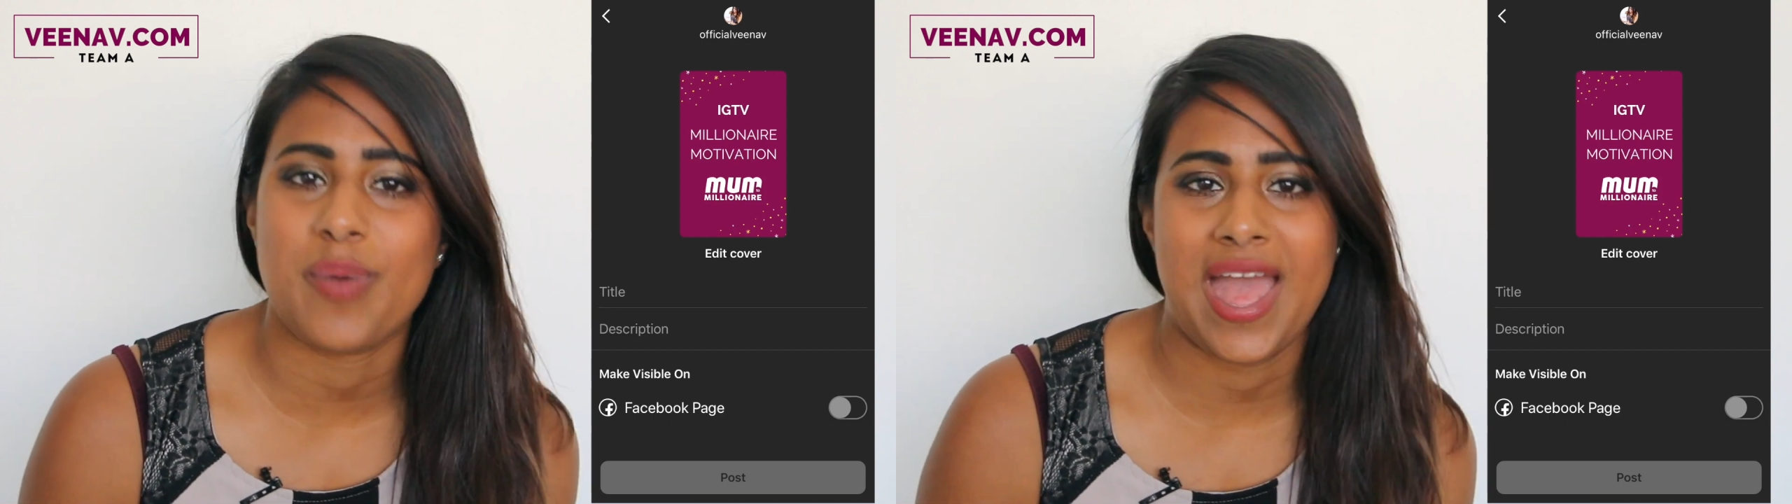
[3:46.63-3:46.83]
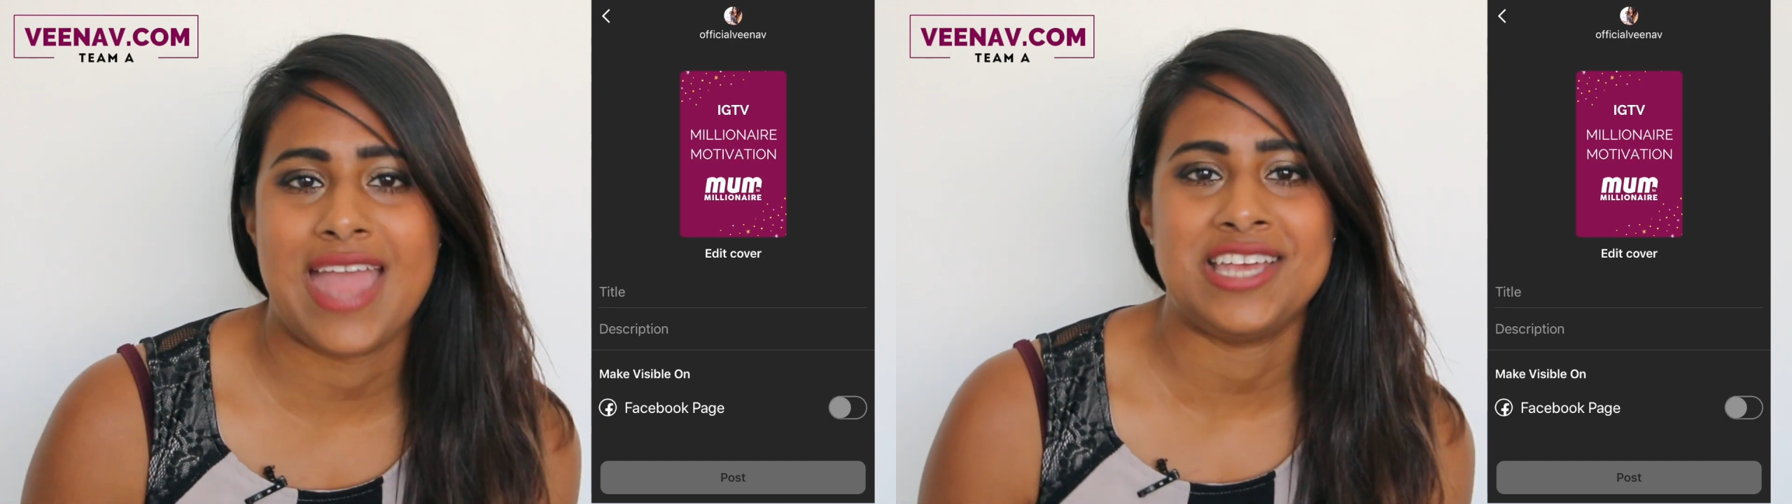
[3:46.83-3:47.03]

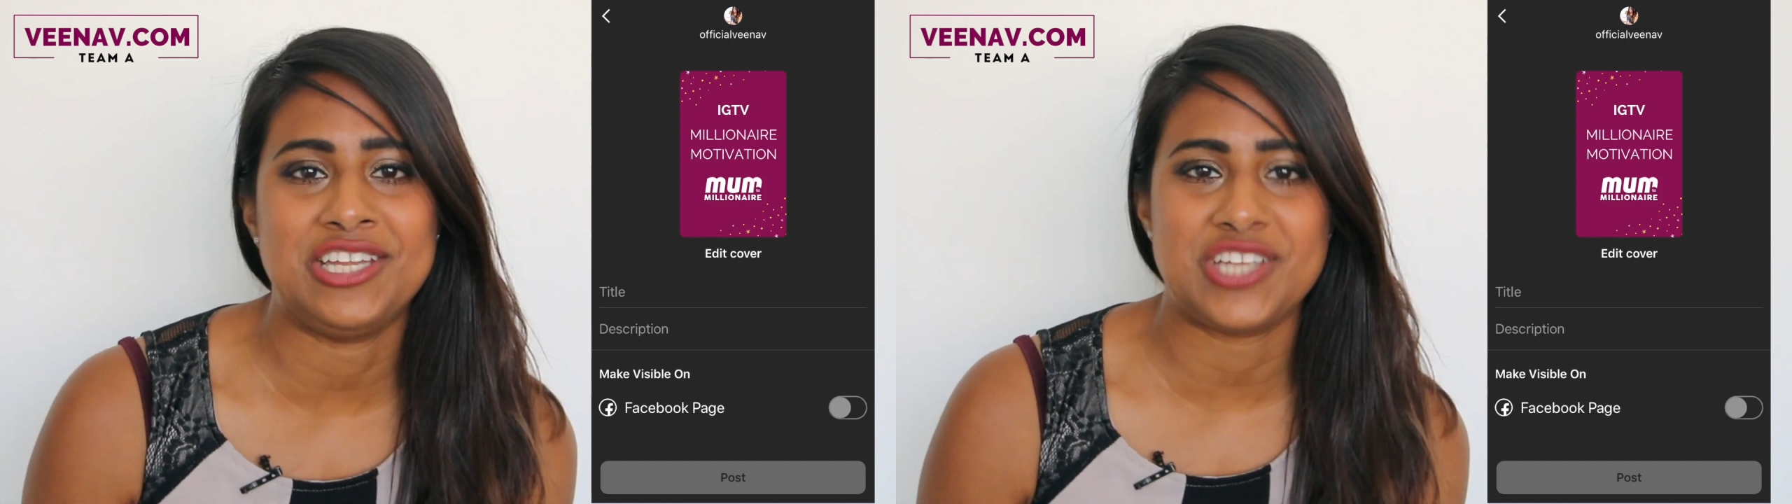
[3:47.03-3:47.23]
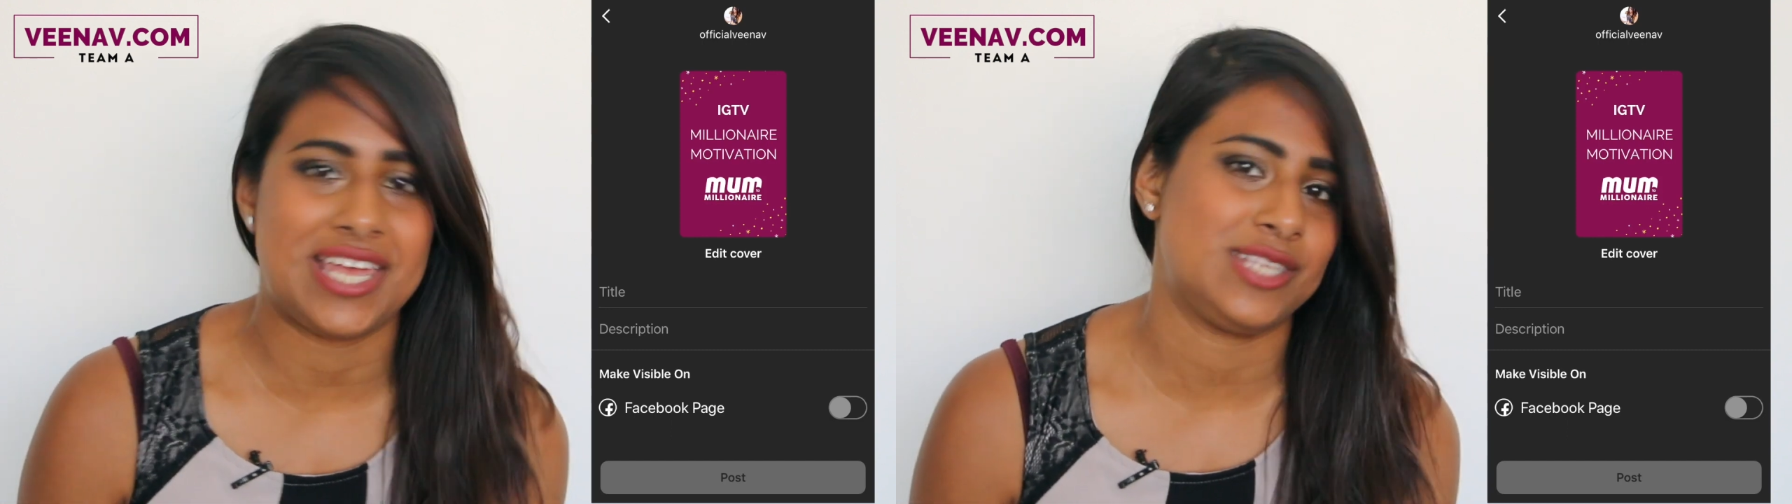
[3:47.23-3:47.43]

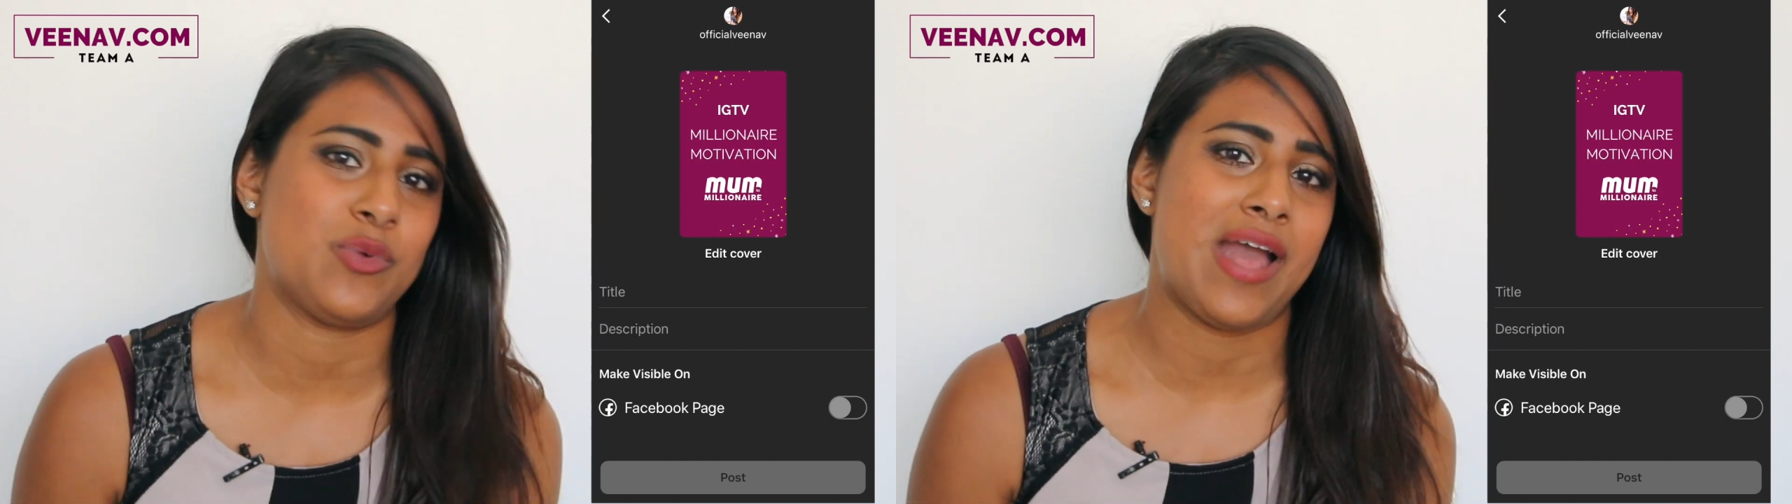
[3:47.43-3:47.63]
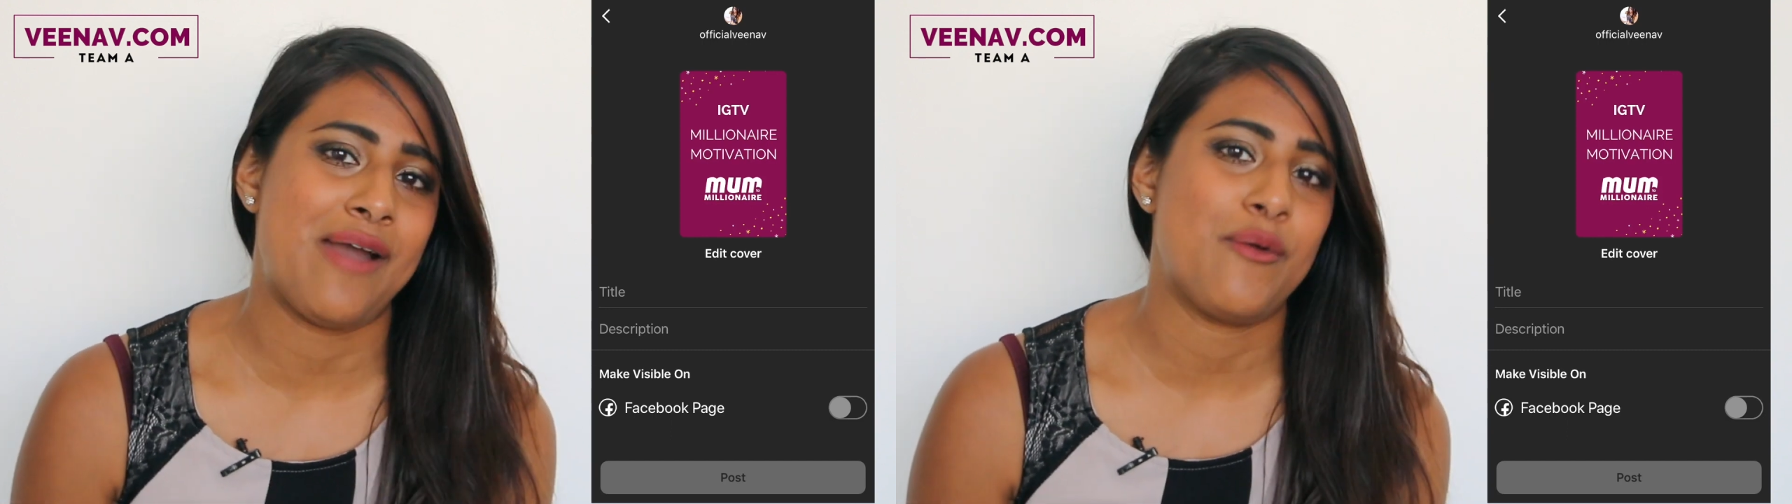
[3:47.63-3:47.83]
page as
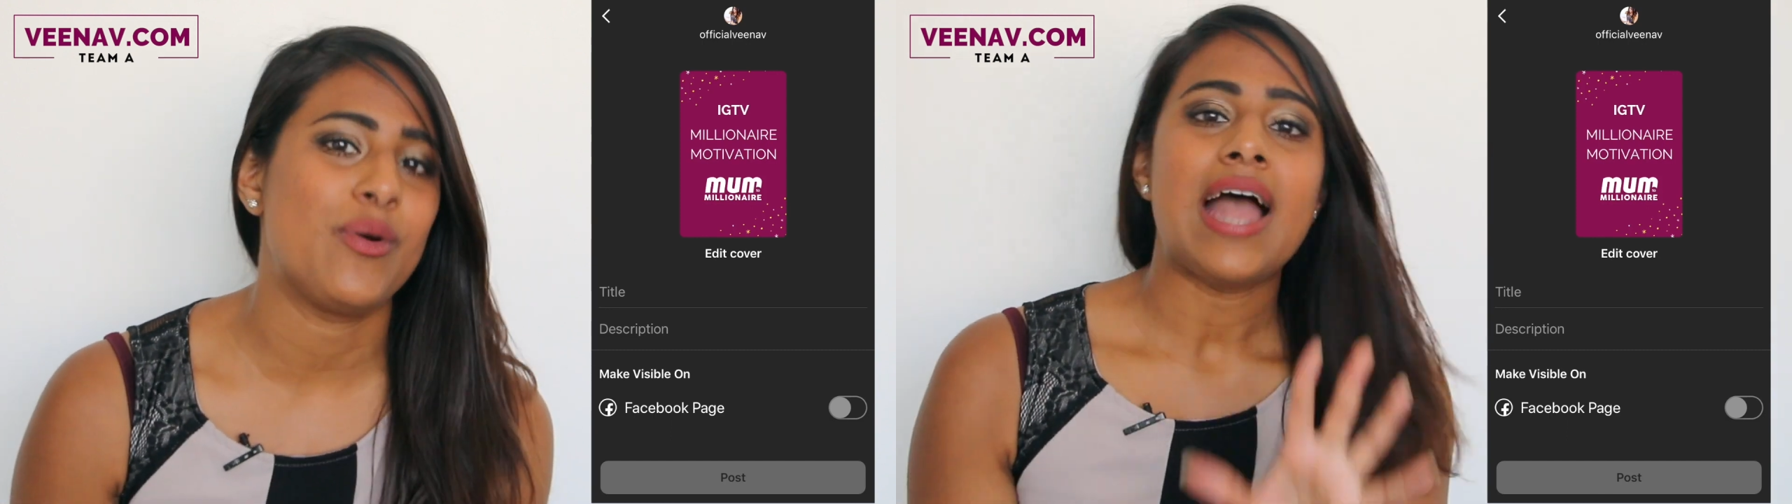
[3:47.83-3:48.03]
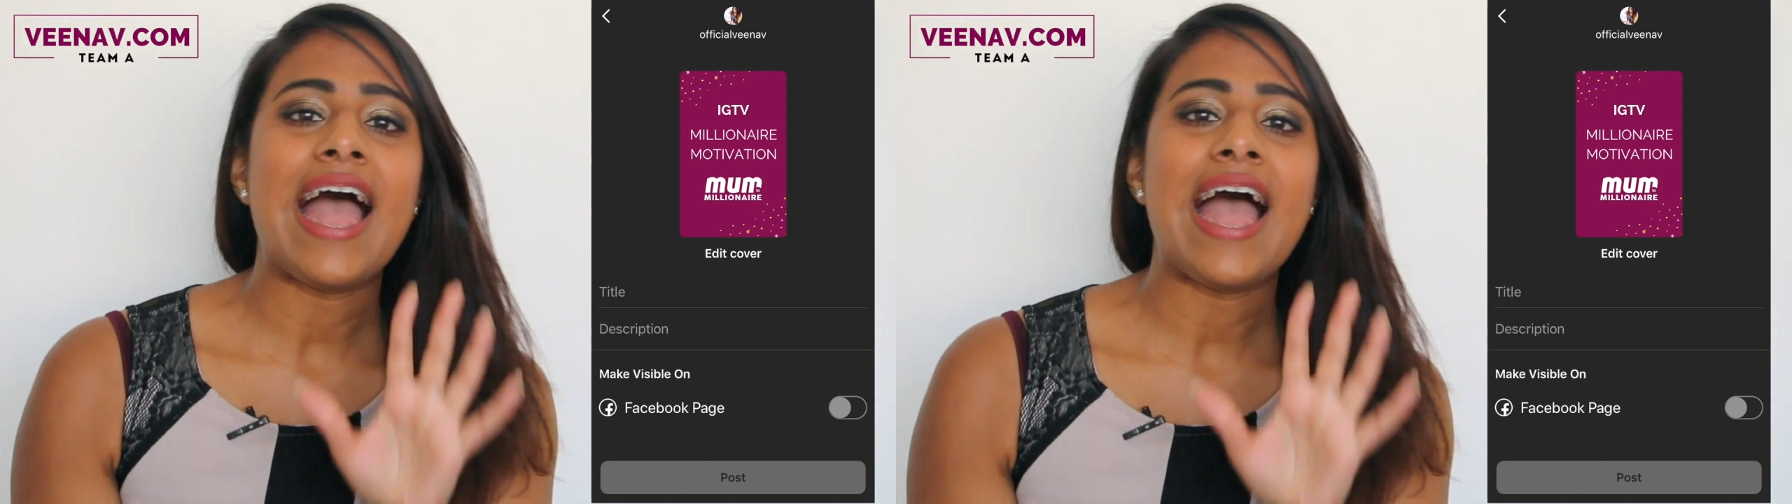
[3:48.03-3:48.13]
well.